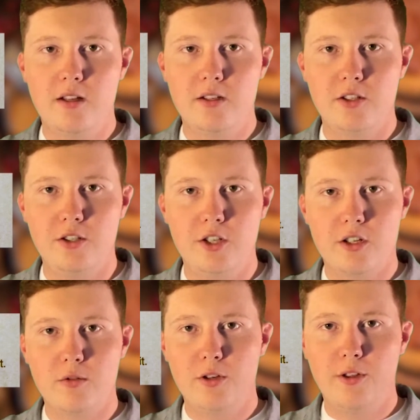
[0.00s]
See, just
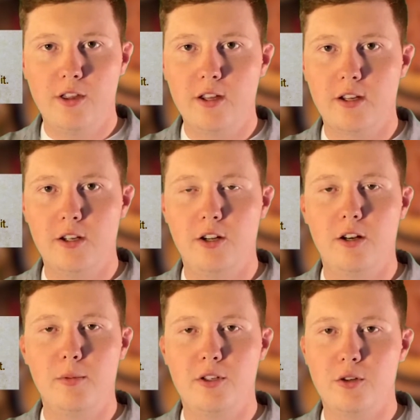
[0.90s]
when you think you're going to
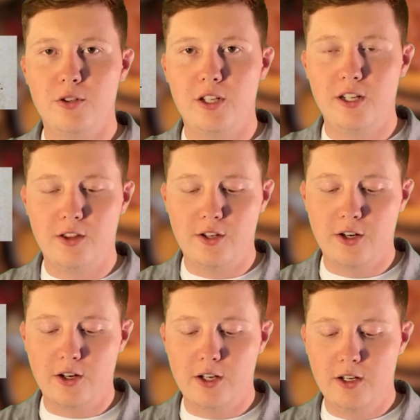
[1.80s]
be told to eat the
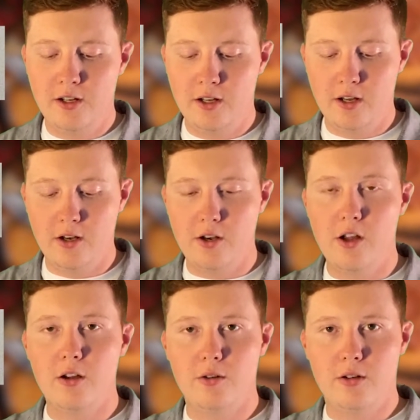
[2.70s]
turkey,
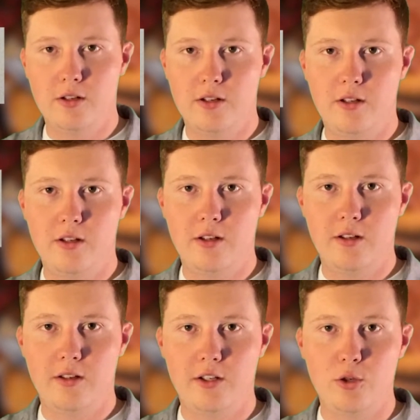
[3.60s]
no.
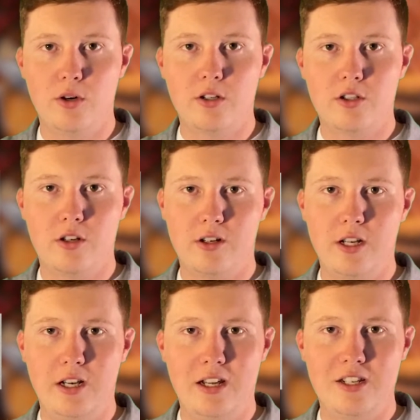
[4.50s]
You are
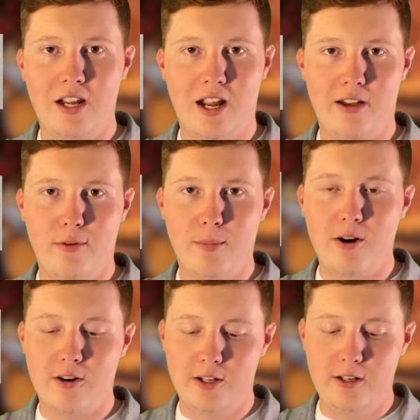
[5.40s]
instructed to have a
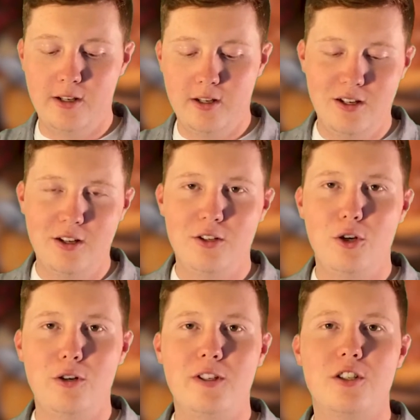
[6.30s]
party. Don't
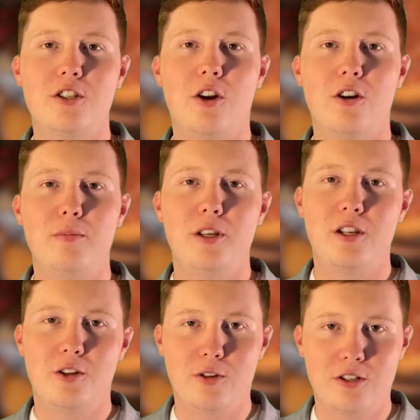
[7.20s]
even start making
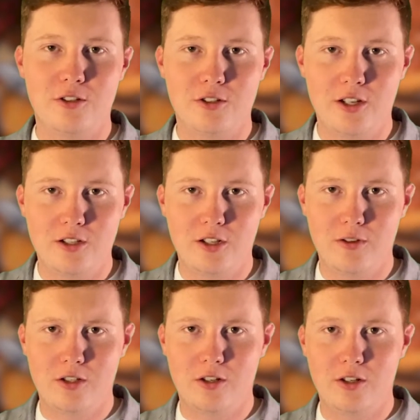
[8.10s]
Crystal's Thanksgiving
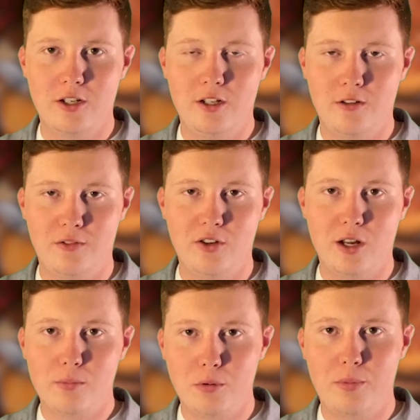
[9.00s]
turkey if you're not
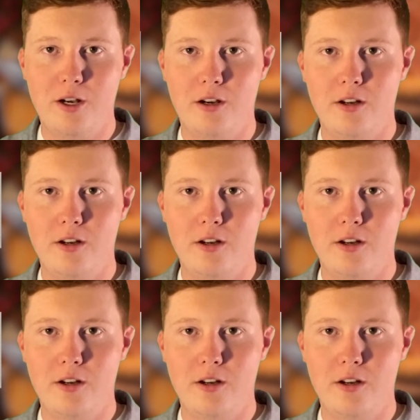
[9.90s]
prepared